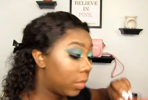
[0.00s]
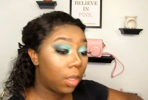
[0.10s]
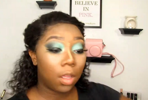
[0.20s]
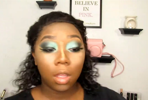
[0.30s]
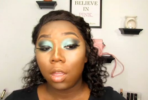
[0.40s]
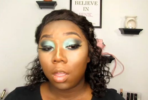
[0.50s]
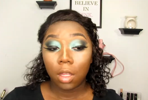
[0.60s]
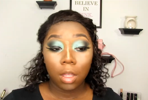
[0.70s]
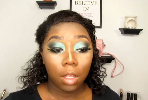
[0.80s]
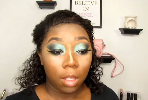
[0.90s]

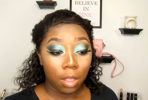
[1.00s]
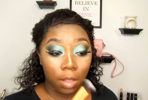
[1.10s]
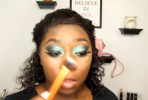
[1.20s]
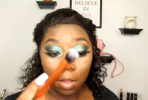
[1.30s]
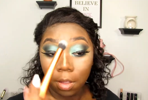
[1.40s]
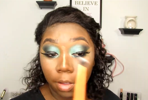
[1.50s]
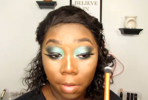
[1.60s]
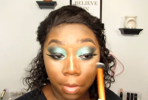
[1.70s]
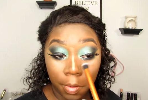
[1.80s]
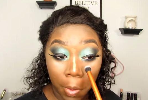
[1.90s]

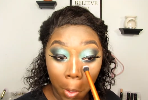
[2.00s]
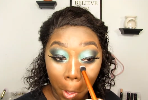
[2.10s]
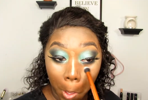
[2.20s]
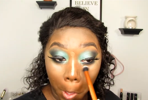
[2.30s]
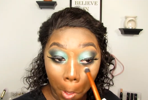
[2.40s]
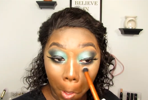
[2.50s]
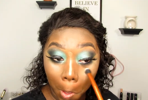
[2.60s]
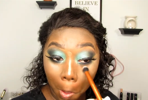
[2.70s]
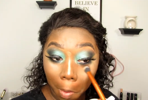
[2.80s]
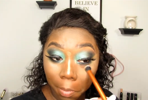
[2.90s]

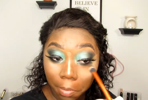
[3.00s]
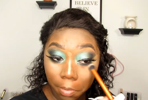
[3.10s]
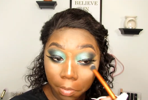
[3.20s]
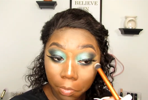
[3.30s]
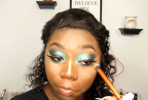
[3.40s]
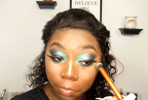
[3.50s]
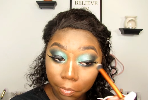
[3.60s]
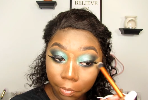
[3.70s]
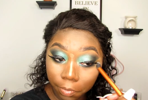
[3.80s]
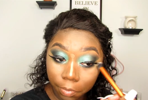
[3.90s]

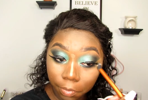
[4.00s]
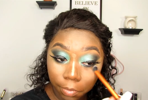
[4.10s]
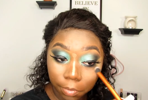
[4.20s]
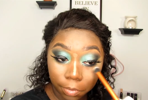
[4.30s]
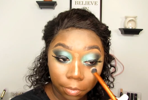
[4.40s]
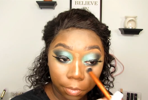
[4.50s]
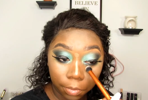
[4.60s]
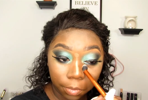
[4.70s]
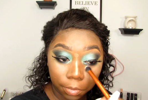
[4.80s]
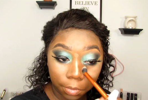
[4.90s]

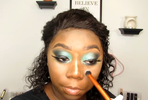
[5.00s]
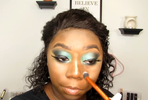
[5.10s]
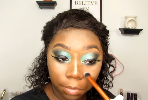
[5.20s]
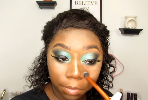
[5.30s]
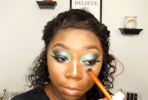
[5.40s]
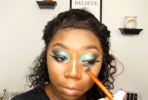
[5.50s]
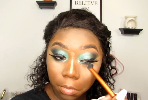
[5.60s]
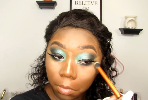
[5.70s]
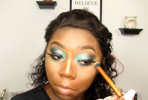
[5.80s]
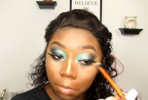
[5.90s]

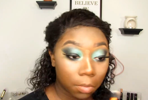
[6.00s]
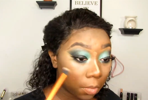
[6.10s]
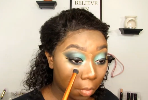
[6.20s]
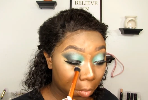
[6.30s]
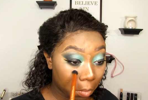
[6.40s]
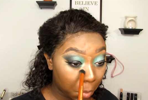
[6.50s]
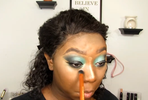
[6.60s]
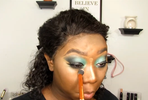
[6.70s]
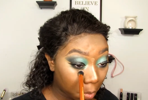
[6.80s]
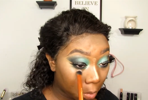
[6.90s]

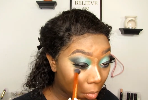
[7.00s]
(silence)